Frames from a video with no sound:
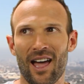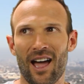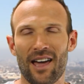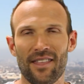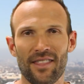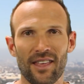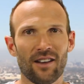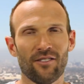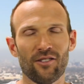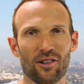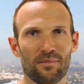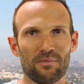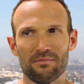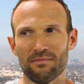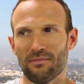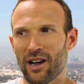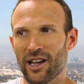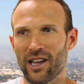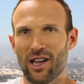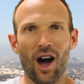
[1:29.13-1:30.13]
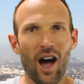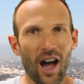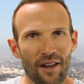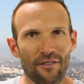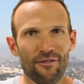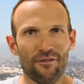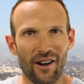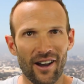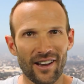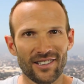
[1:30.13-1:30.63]
And then I've got my guy
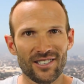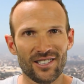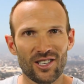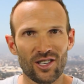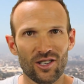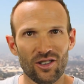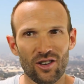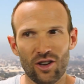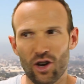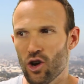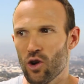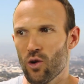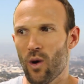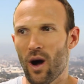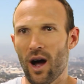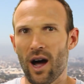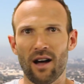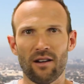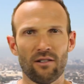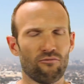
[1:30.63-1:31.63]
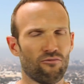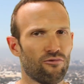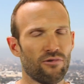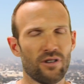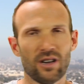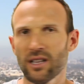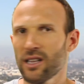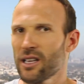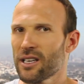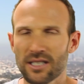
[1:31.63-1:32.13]
friends who are
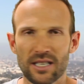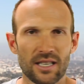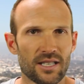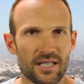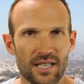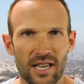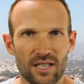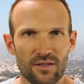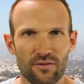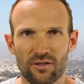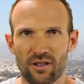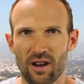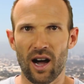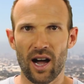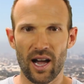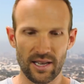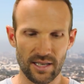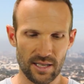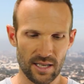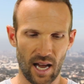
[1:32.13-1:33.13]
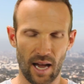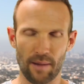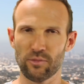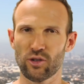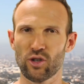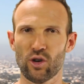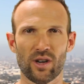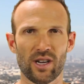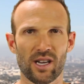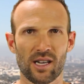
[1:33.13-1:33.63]
really successful guys. I'm
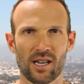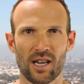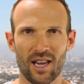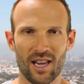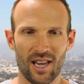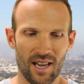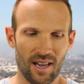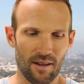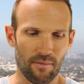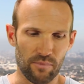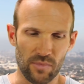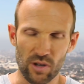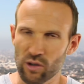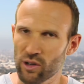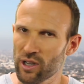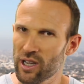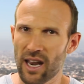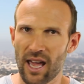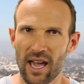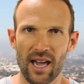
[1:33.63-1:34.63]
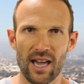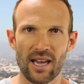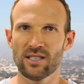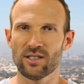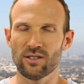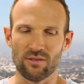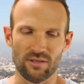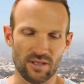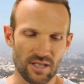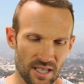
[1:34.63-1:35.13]
talking
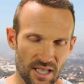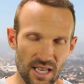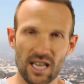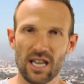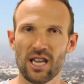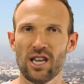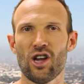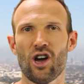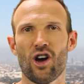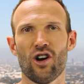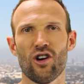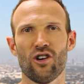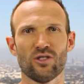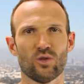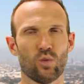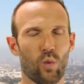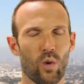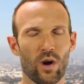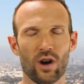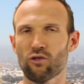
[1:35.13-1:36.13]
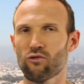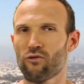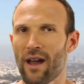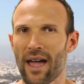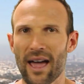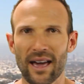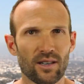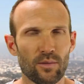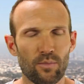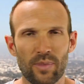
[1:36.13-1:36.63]
millionaires, CEOs,
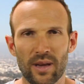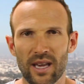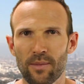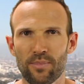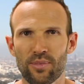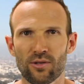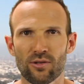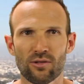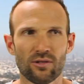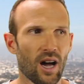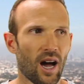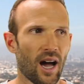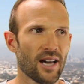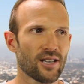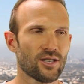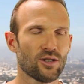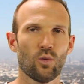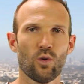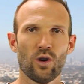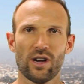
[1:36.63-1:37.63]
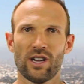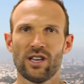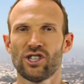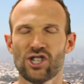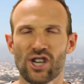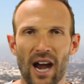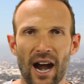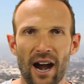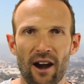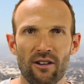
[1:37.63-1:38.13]
well-rounded people, guys who work in
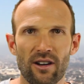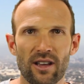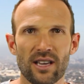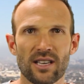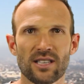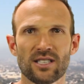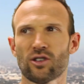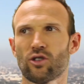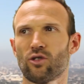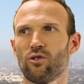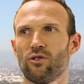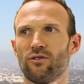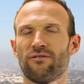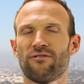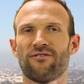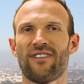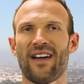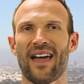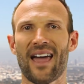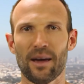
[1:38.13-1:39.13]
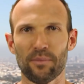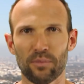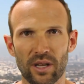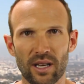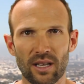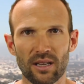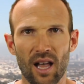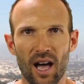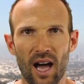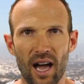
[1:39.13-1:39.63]
charities, good
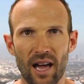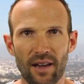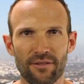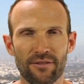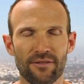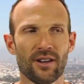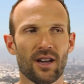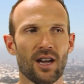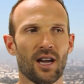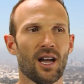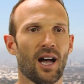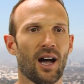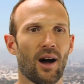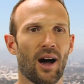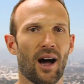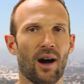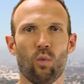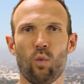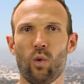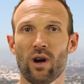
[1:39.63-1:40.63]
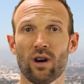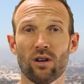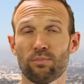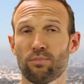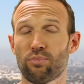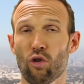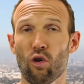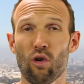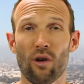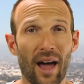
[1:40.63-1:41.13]
family life, well
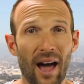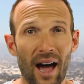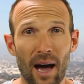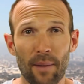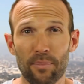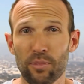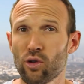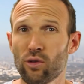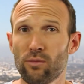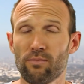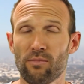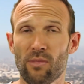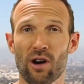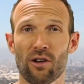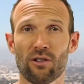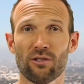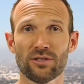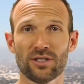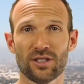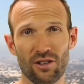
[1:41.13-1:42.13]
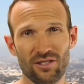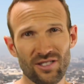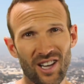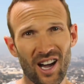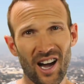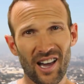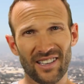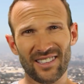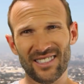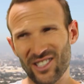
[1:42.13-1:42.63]
brought up, good morals, those
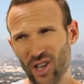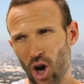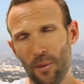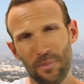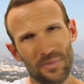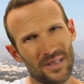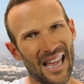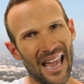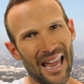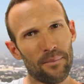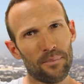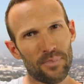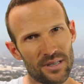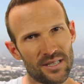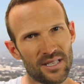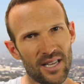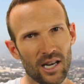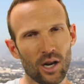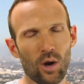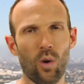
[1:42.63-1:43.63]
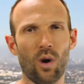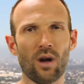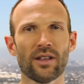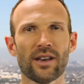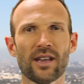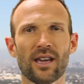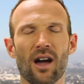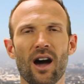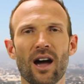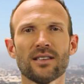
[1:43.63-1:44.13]
kind of top 10%
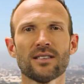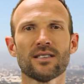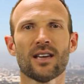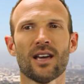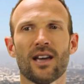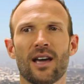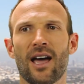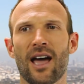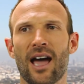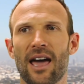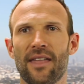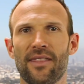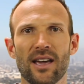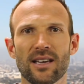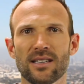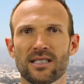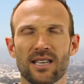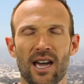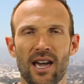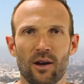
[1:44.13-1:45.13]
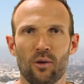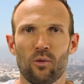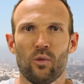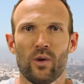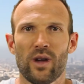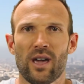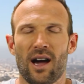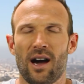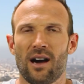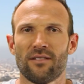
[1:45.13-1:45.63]
quality guys. And they're saying
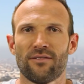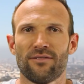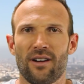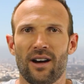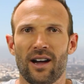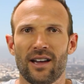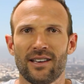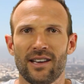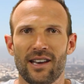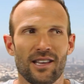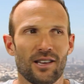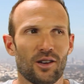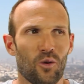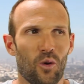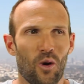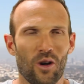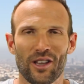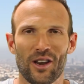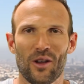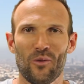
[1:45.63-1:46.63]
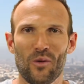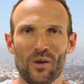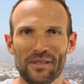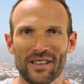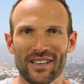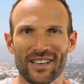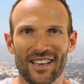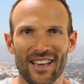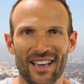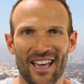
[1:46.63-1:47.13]
we can't find any quality
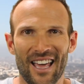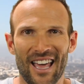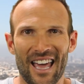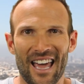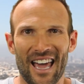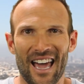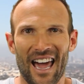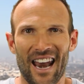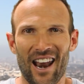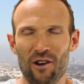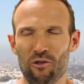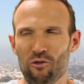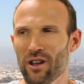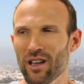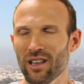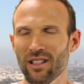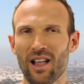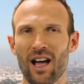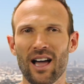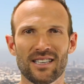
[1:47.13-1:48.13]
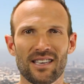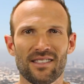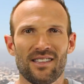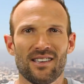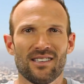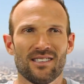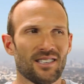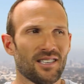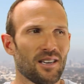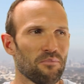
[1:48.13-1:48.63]
women. And I realize that
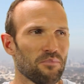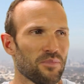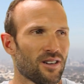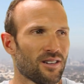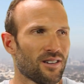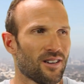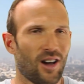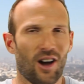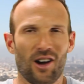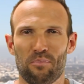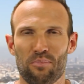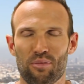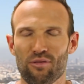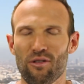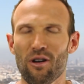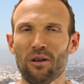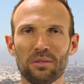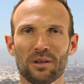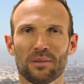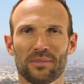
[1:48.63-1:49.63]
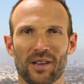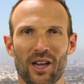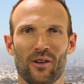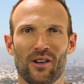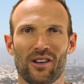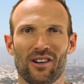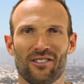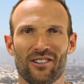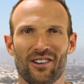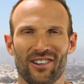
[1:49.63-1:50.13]
there's some kind of problem
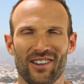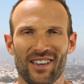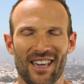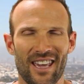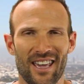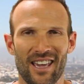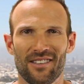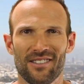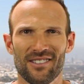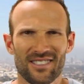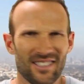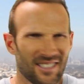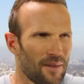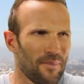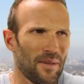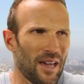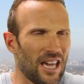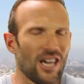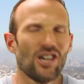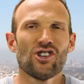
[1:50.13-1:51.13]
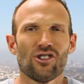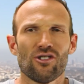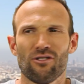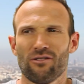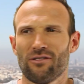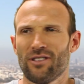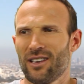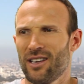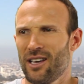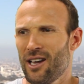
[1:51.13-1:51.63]
going on here. There's some
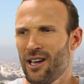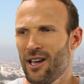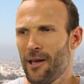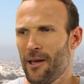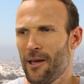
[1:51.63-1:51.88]
issue that